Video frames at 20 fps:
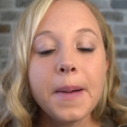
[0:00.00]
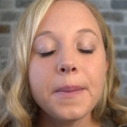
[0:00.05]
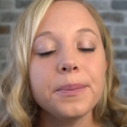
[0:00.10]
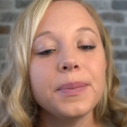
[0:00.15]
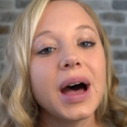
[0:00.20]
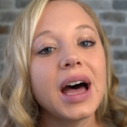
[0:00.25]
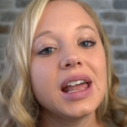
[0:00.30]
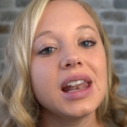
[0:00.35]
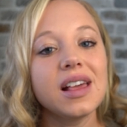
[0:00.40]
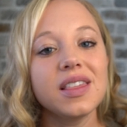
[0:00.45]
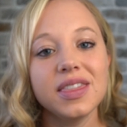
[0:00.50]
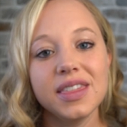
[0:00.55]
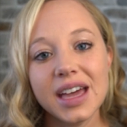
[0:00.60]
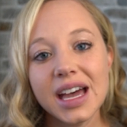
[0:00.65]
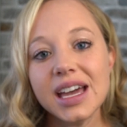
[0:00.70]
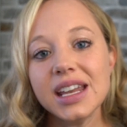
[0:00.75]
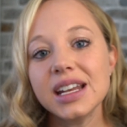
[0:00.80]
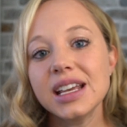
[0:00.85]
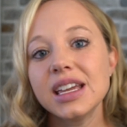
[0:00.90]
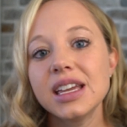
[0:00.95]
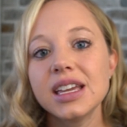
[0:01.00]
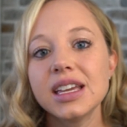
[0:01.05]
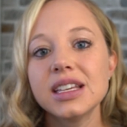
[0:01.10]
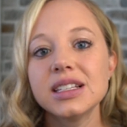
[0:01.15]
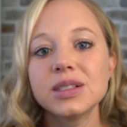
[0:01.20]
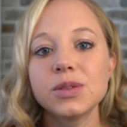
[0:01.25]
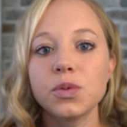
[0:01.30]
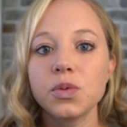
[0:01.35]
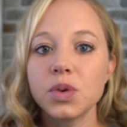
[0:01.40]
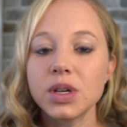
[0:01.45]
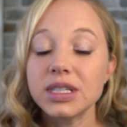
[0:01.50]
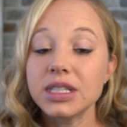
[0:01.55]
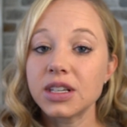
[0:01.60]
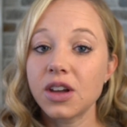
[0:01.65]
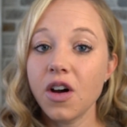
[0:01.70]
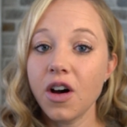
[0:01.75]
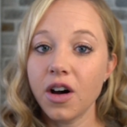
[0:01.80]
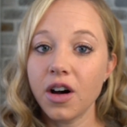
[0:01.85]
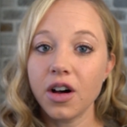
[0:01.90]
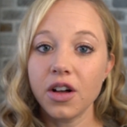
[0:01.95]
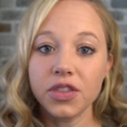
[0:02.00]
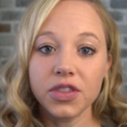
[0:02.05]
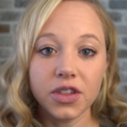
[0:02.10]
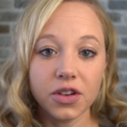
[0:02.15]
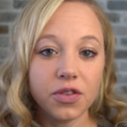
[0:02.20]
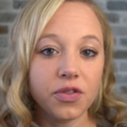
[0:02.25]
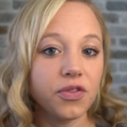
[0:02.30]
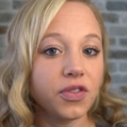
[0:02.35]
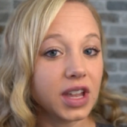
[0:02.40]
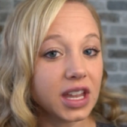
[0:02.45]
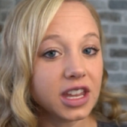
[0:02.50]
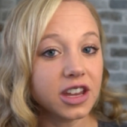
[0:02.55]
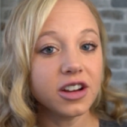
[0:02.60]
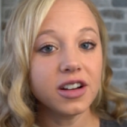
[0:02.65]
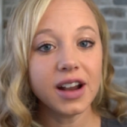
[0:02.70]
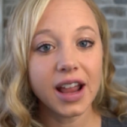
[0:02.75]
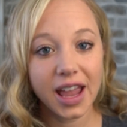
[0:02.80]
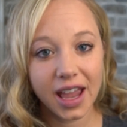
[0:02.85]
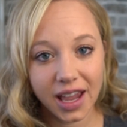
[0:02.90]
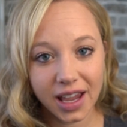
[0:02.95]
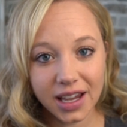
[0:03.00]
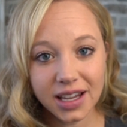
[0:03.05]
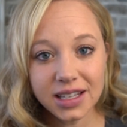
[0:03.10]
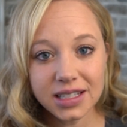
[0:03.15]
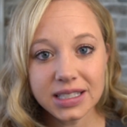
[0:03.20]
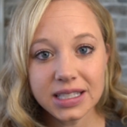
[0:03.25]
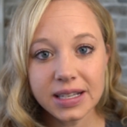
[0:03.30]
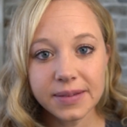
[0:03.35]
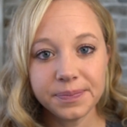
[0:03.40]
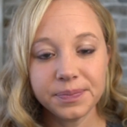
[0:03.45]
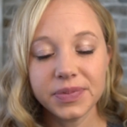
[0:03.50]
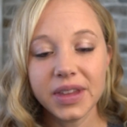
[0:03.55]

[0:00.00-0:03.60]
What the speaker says: But that is what's called the Figure 8.